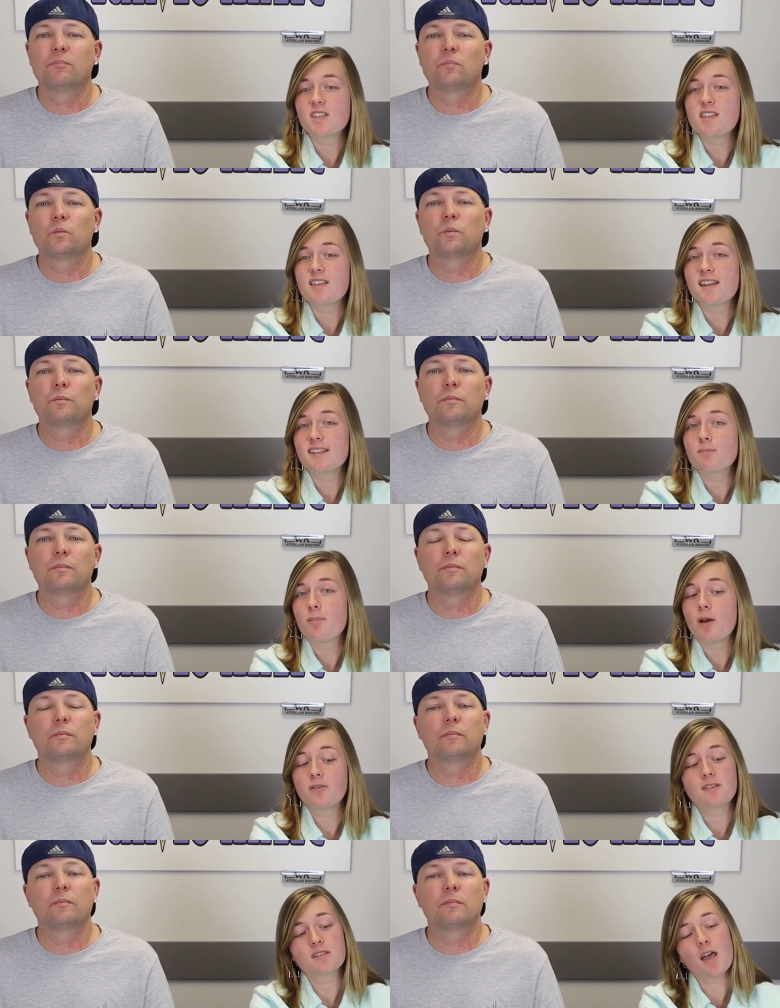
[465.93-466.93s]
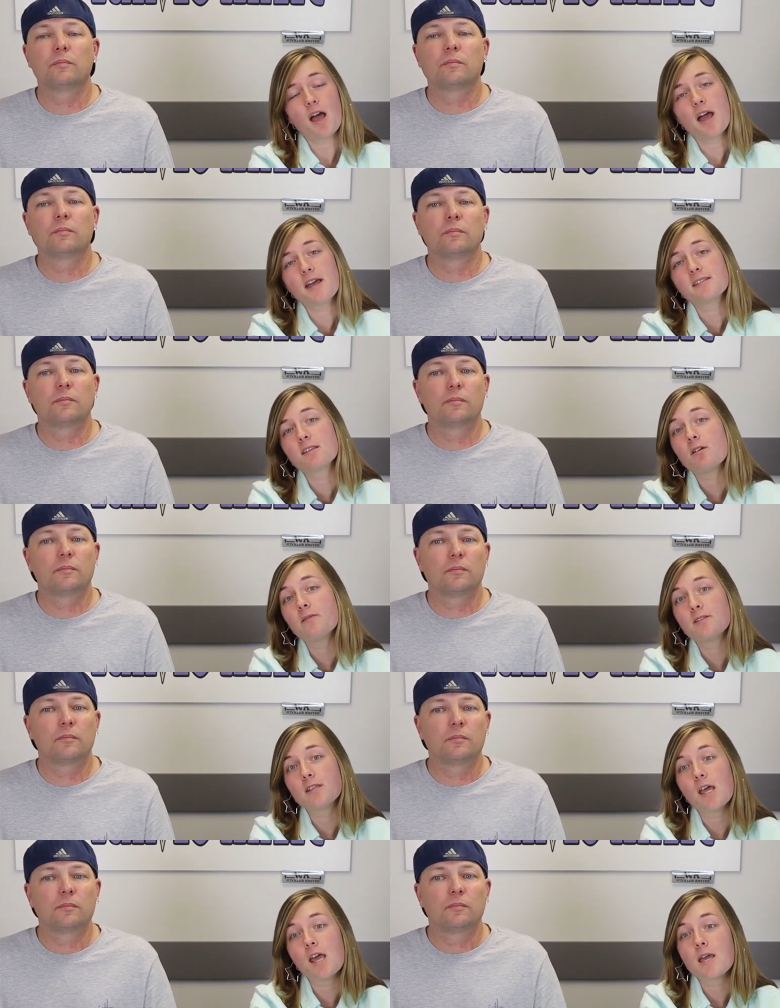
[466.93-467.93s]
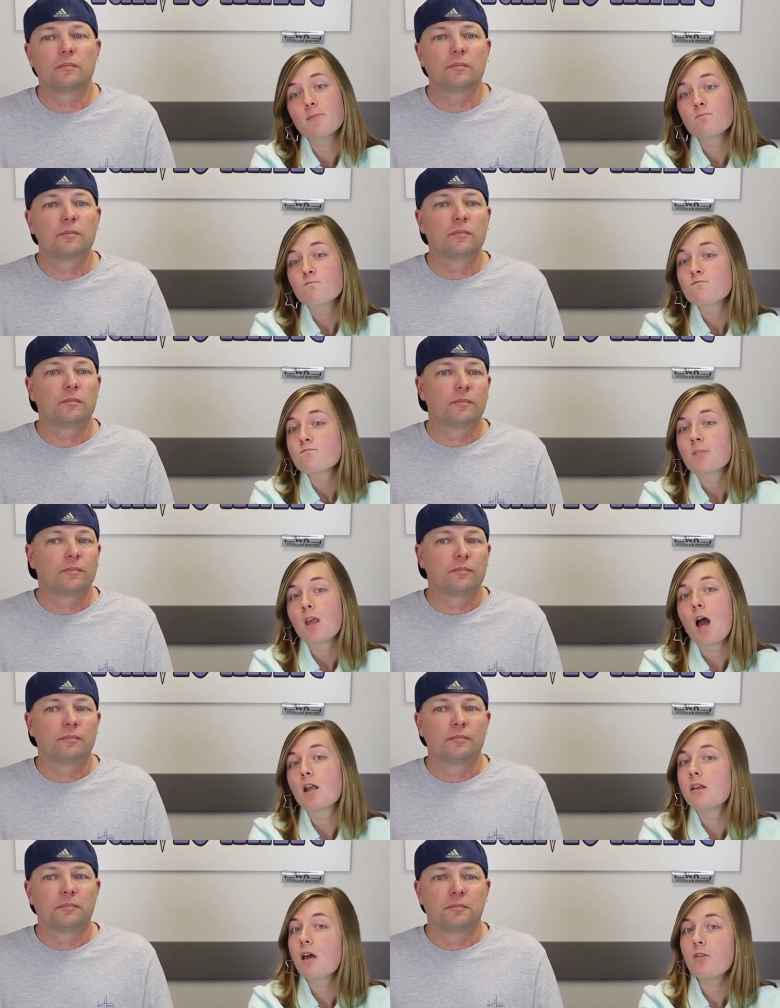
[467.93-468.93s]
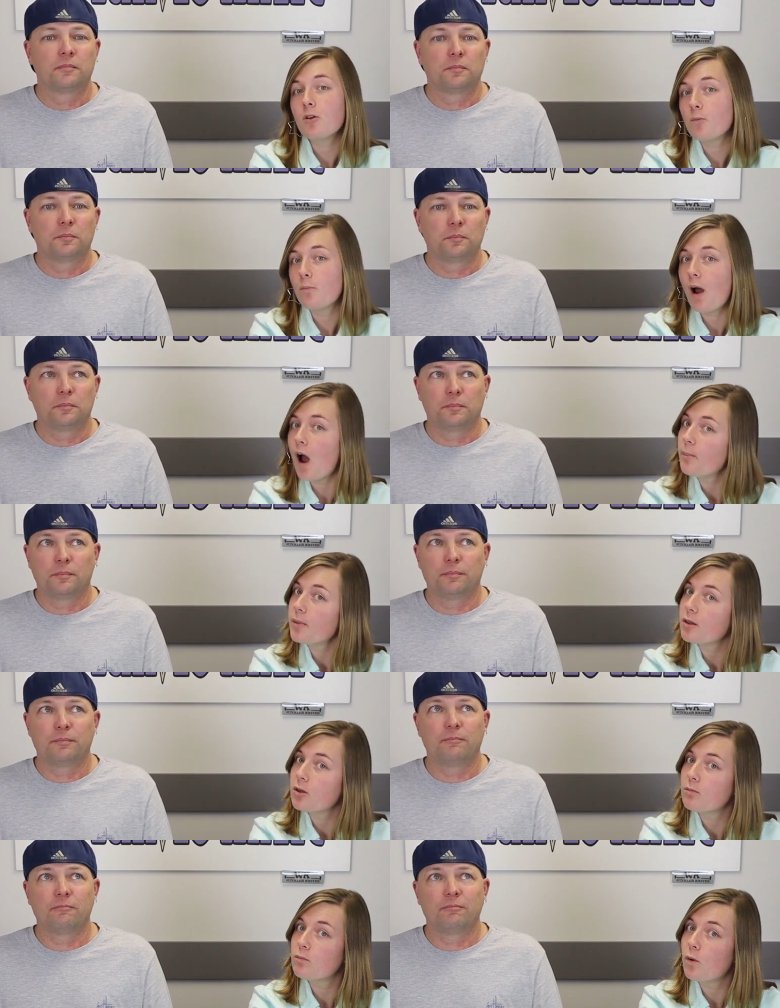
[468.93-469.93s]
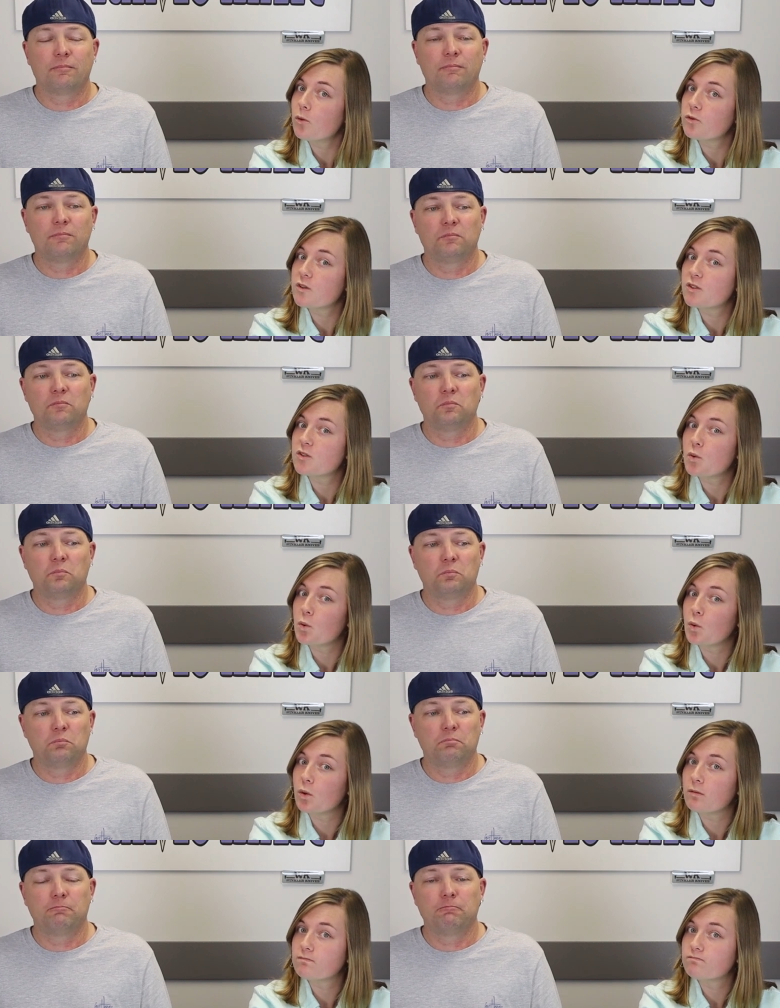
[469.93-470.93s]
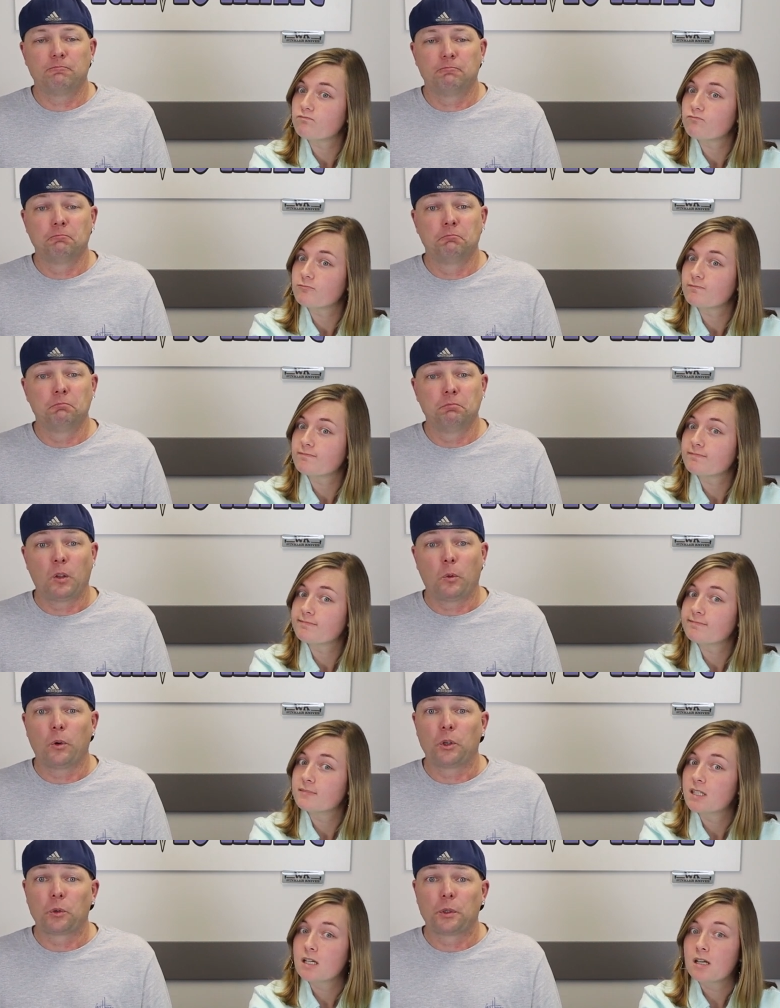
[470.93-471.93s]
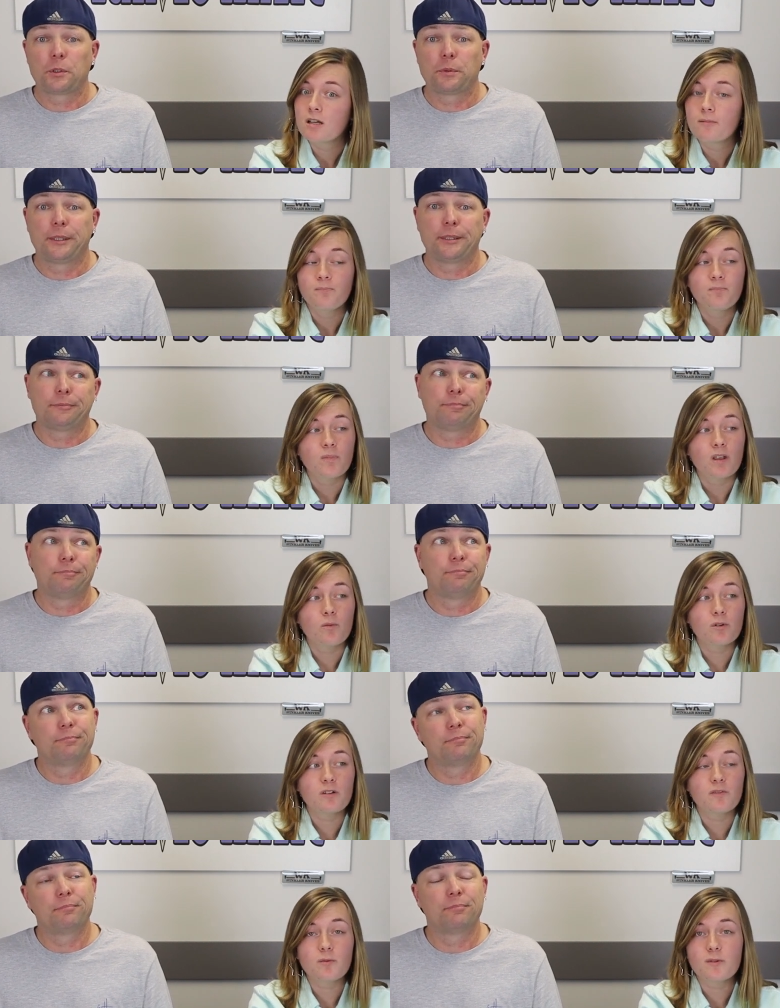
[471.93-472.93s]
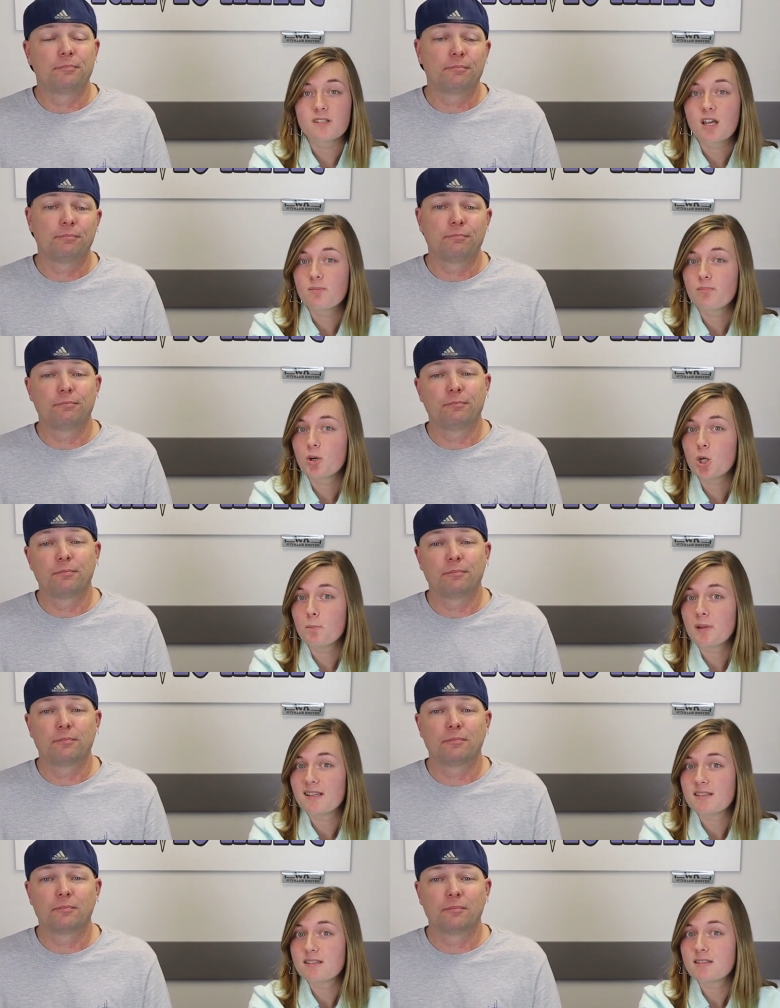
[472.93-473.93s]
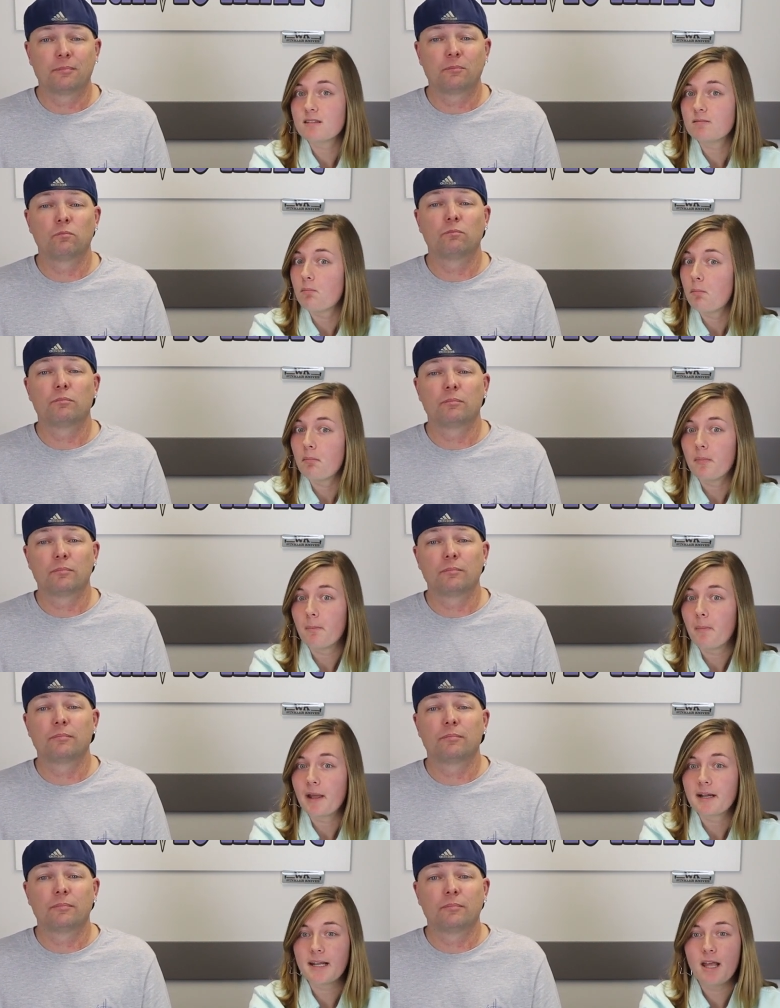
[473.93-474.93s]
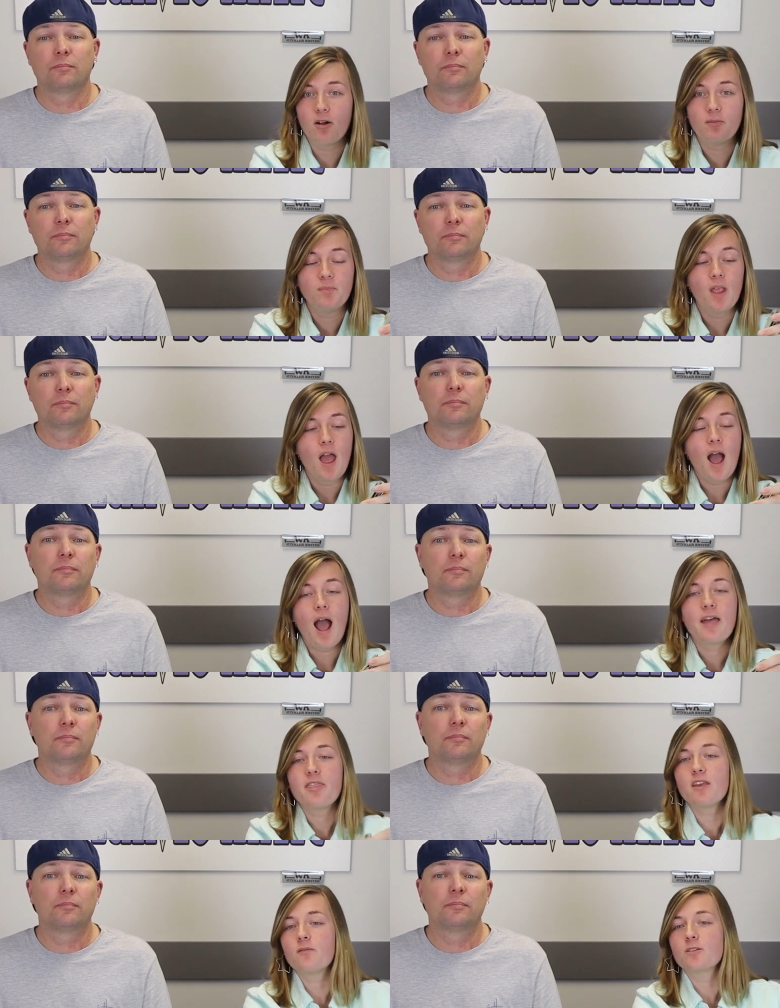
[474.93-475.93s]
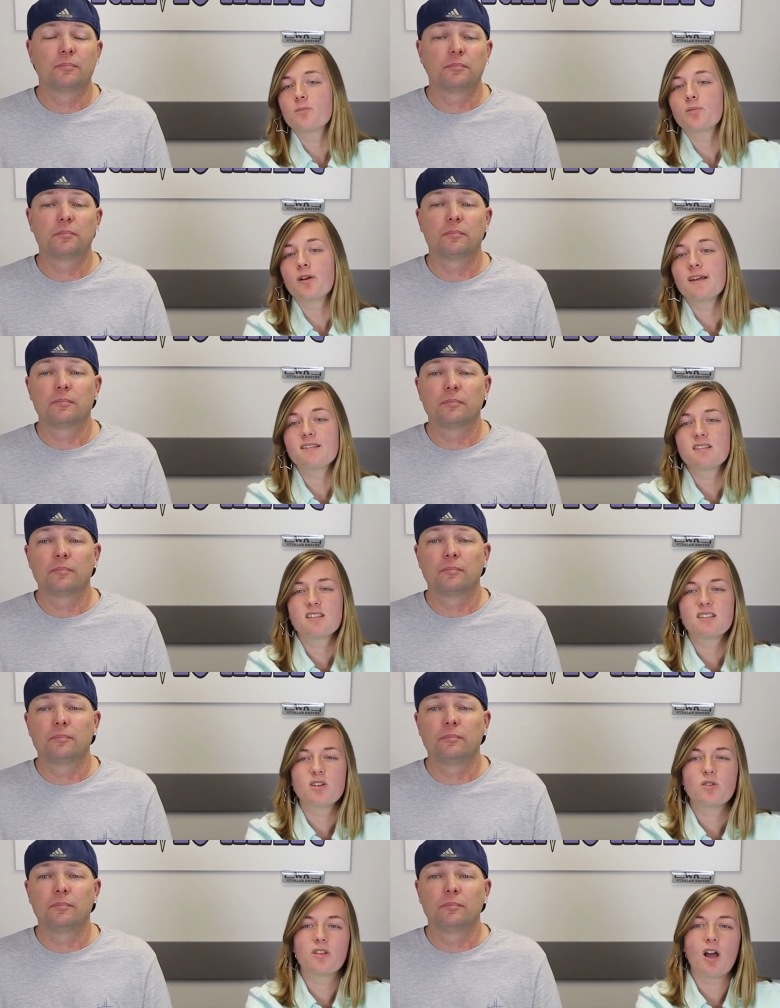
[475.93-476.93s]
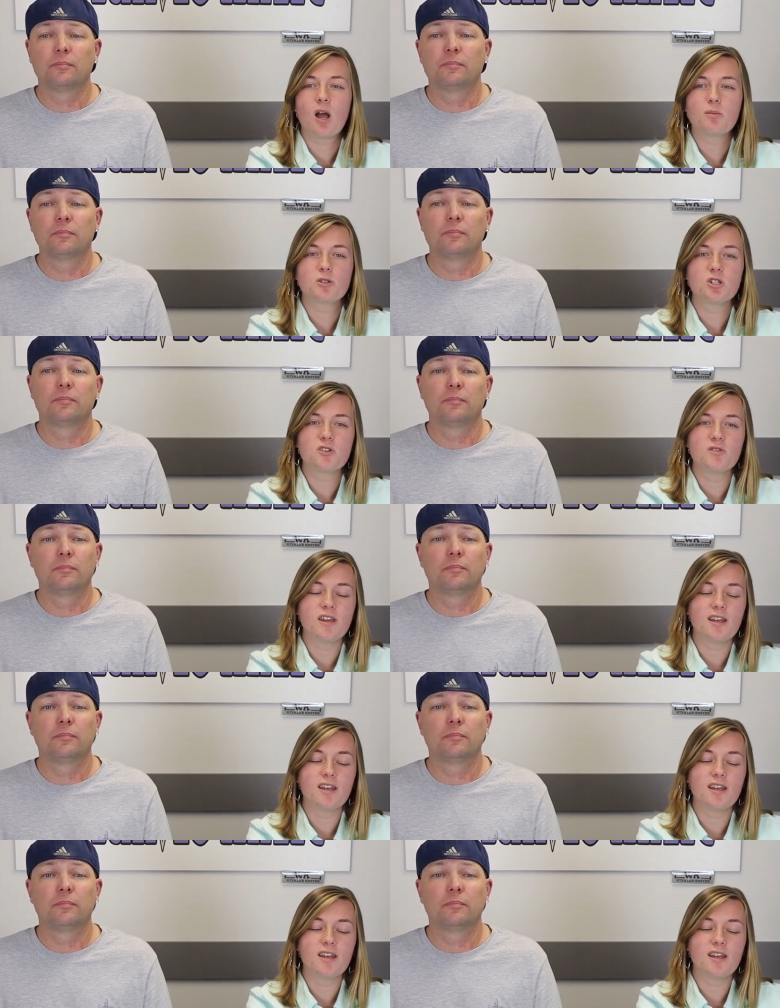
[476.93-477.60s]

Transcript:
Speaker 1: see that it's about the size of, say, another popular multi-tool. Hmm,
Speaker 2: wonder which one.
Speaker 1: Wonder if it was on purpose. I don't know. I think for the price, the steel, and the options you